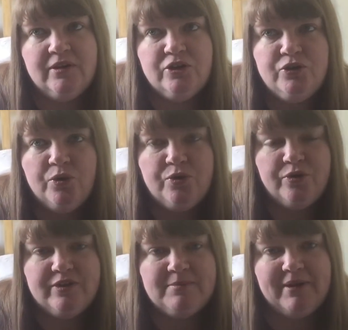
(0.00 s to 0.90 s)
not
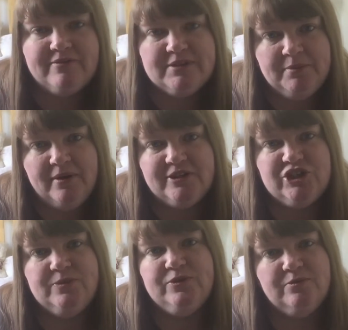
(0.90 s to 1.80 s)
got the amount of supplies
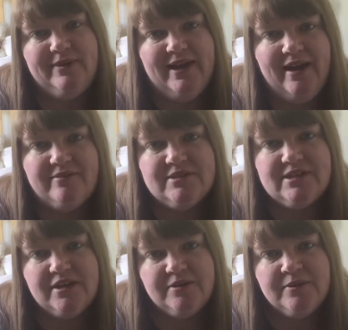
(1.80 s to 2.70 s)
she would normally have,
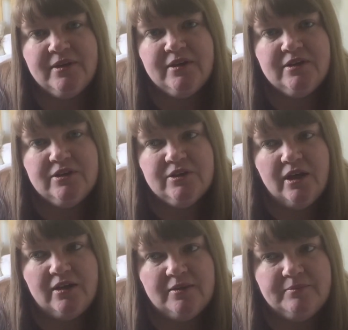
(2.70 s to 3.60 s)
so
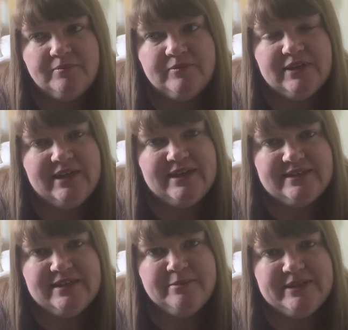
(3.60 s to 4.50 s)
it
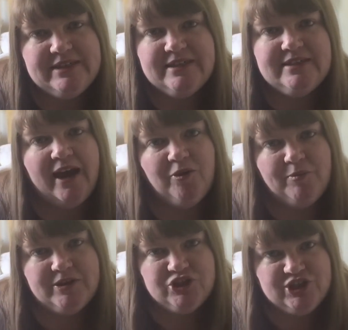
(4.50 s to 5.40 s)
is limited how
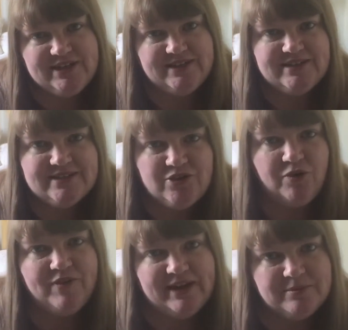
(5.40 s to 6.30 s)
much she's
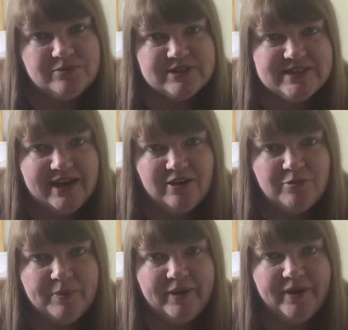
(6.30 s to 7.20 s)
got available
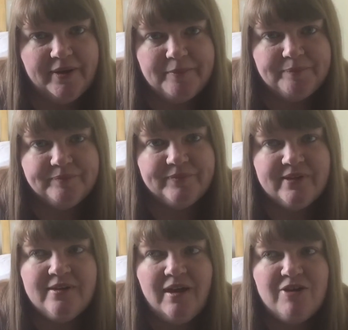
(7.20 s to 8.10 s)
sell. But
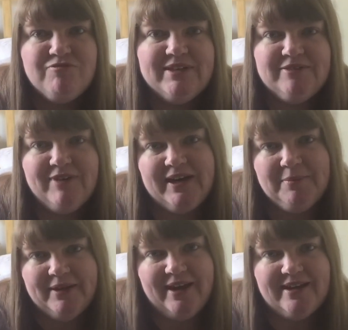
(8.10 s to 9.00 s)
I really
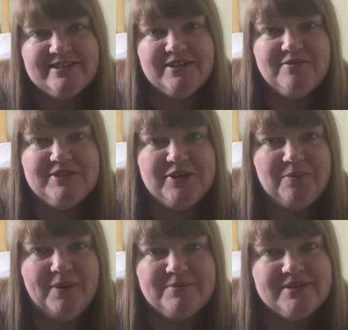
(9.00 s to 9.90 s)
recommend heading over to her
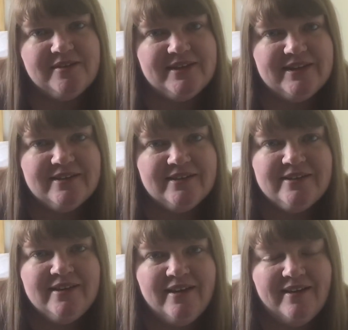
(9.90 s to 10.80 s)
website
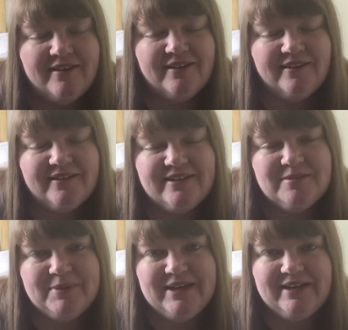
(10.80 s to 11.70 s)
at
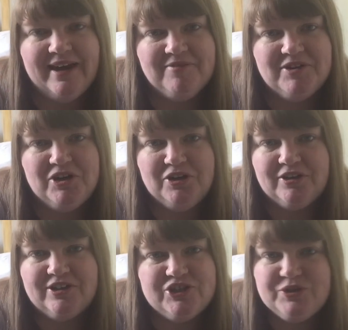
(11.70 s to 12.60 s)
the minute and having a
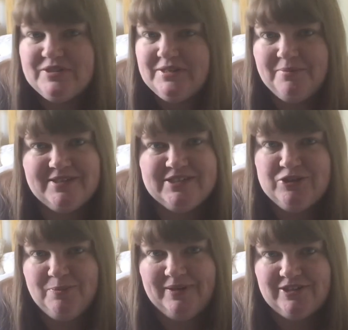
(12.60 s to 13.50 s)
look. She's got some
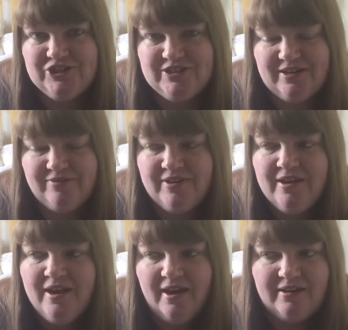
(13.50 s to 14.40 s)
super lush stuff,
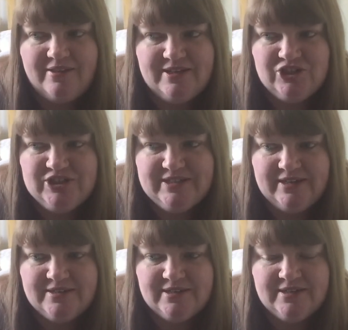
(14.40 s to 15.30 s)
and I think she
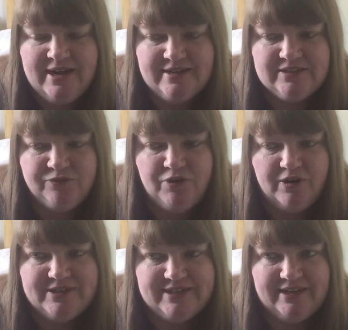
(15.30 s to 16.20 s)
said next
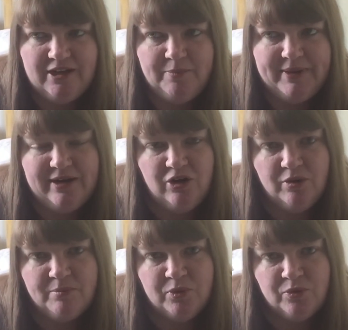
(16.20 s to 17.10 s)
Friday there'll be a
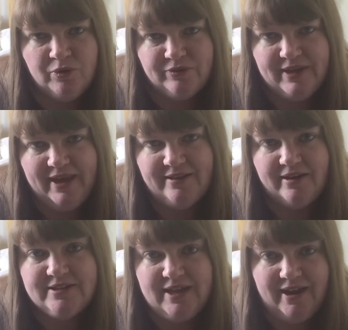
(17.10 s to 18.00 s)
lot more on there,
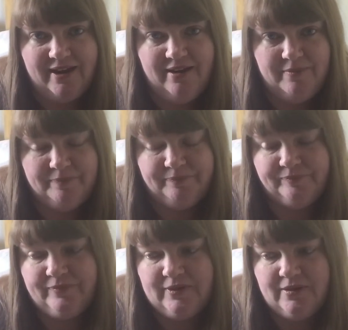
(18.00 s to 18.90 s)
like that.
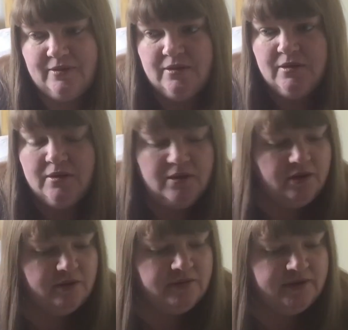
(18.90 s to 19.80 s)

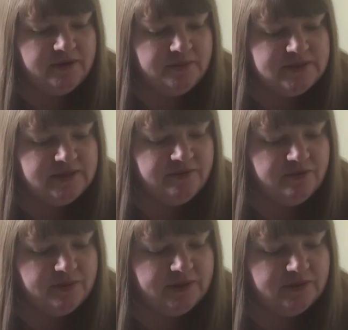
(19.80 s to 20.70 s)
Oh no, there was
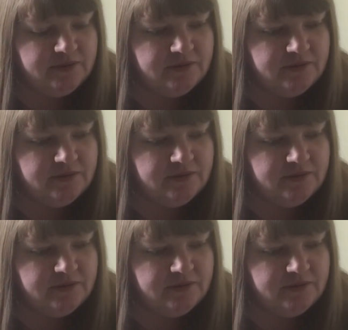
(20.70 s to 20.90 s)
another one.